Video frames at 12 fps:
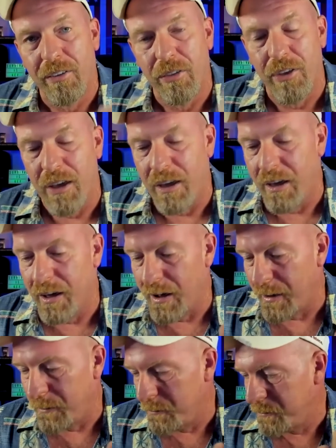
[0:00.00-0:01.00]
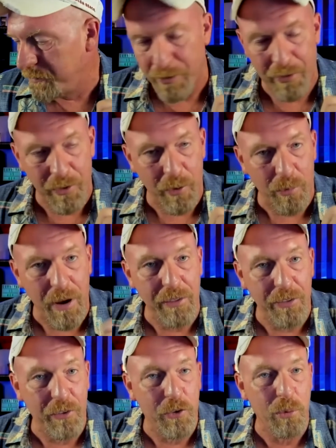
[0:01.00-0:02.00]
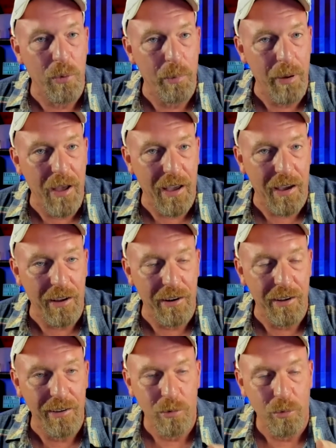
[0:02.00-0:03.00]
the um, the rate that you were paid